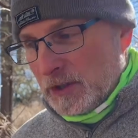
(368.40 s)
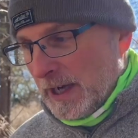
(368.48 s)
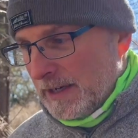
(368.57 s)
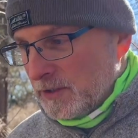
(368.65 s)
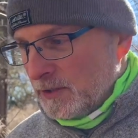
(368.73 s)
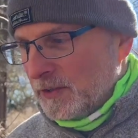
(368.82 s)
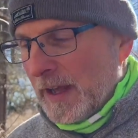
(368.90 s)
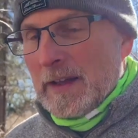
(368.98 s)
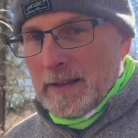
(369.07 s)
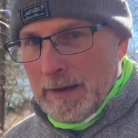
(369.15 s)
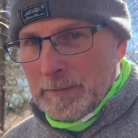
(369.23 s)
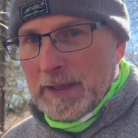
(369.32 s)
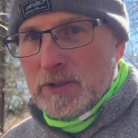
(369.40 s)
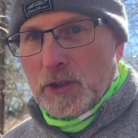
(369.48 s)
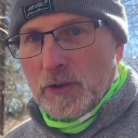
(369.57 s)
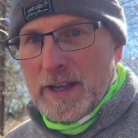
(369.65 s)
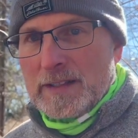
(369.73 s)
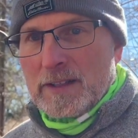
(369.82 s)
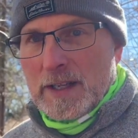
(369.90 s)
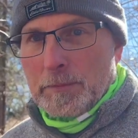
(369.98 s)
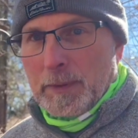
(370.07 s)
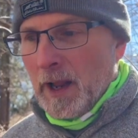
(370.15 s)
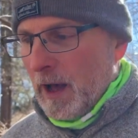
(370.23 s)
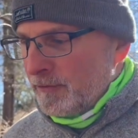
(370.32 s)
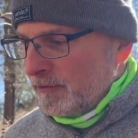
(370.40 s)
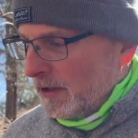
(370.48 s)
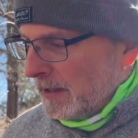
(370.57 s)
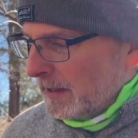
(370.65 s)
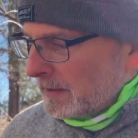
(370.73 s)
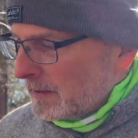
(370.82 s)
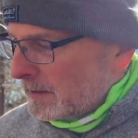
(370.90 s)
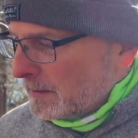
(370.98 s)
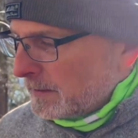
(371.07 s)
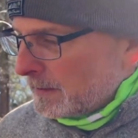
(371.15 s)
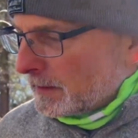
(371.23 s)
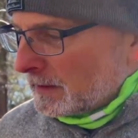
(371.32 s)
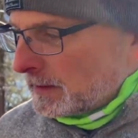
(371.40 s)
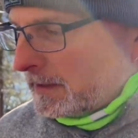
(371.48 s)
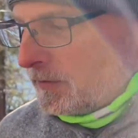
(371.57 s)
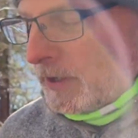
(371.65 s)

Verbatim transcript: changes, that means you're in deep enough. Give